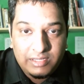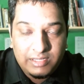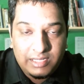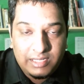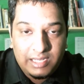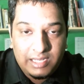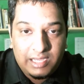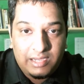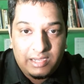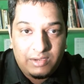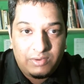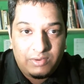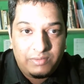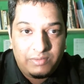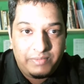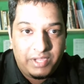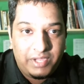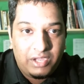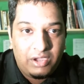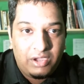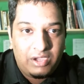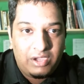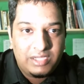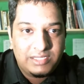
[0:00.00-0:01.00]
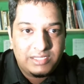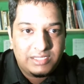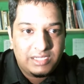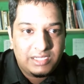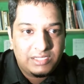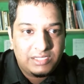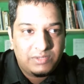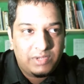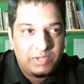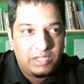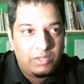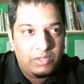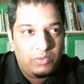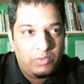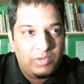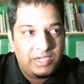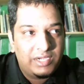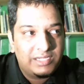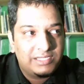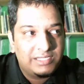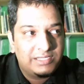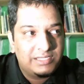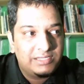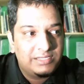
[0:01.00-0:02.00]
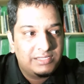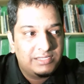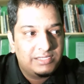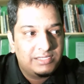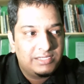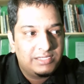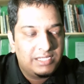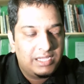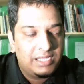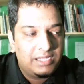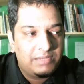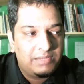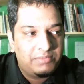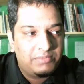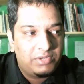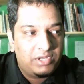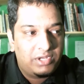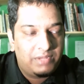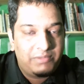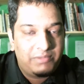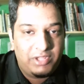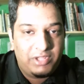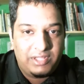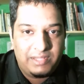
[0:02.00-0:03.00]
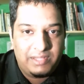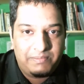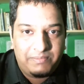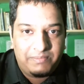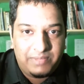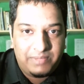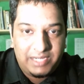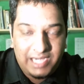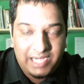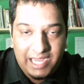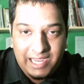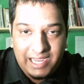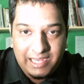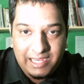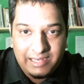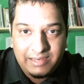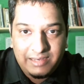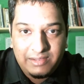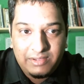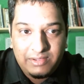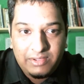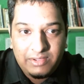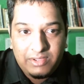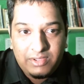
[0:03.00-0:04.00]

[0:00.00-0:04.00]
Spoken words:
Now, because ashwagandha works predominantly in the brain,